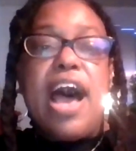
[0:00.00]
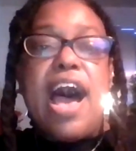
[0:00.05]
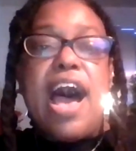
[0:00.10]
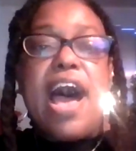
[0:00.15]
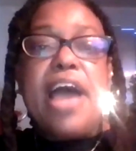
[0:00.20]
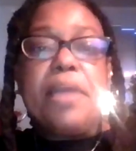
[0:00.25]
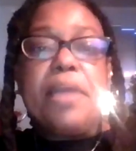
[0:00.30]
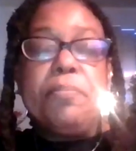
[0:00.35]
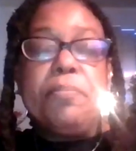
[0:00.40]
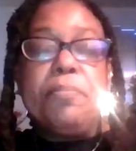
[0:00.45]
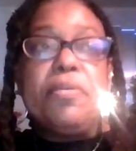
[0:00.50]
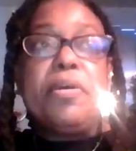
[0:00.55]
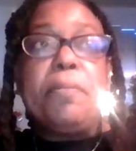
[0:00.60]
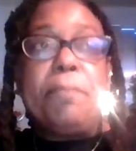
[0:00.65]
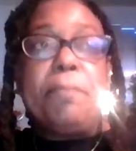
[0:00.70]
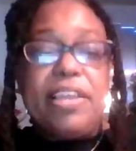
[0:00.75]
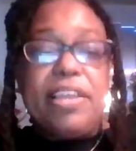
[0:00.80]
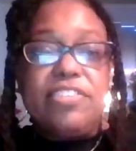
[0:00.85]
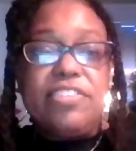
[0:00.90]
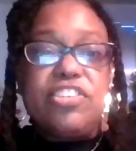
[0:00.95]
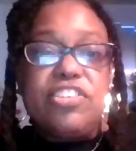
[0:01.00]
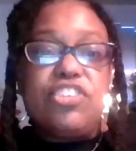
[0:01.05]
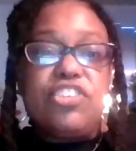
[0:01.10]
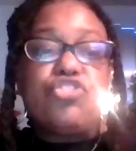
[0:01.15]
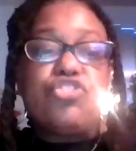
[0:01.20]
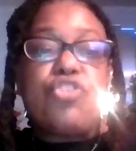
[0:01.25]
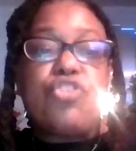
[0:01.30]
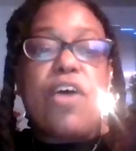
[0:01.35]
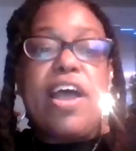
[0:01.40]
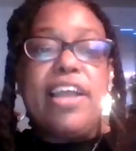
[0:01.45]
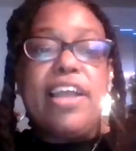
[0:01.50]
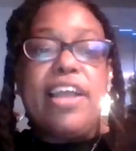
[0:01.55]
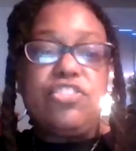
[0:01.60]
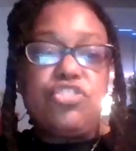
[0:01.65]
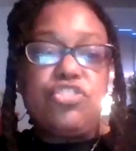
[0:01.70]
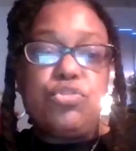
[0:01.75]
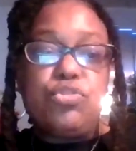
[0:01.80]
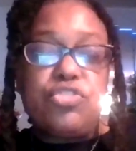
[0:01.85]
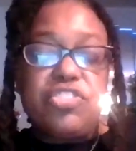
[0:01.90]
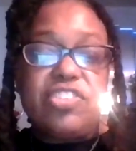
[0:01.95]
I'm basically trying
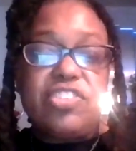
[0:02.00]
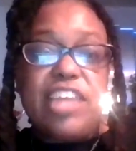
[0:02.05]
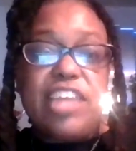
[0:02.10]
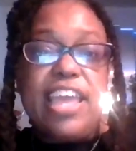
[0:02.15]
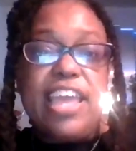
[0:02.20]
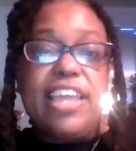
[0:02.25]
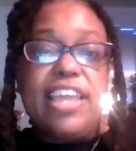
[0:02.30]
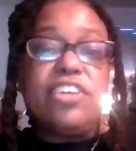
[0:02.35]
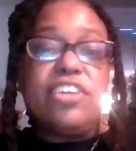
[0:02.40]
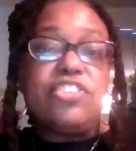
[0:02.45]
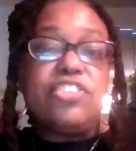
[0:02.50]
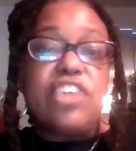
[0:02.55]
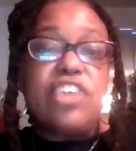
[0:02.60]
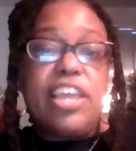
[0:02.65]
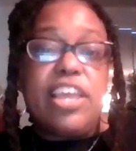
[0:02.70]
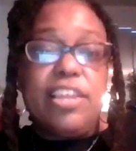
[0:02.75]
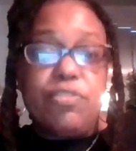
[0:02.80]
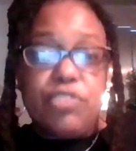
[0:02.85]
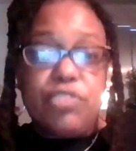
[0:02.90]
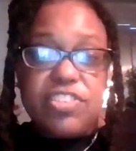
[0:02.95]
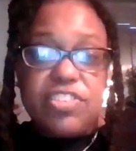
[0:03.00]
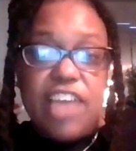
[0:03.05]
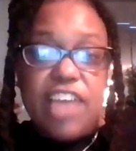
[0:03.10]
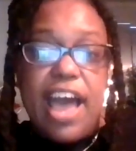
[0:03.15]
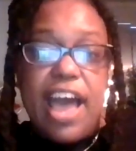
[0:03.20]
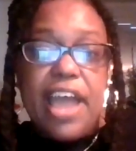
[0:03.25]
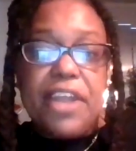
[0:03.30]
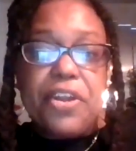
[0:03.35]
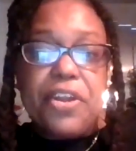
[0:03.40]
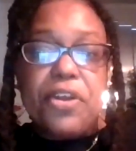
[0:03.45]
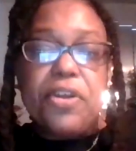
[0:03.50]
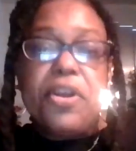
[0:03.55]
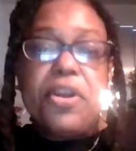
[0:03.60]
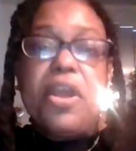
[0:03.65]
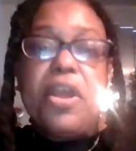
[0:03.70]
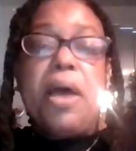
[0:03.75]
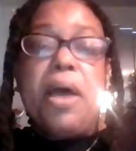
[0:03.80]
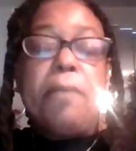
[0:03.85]
to stay and retire,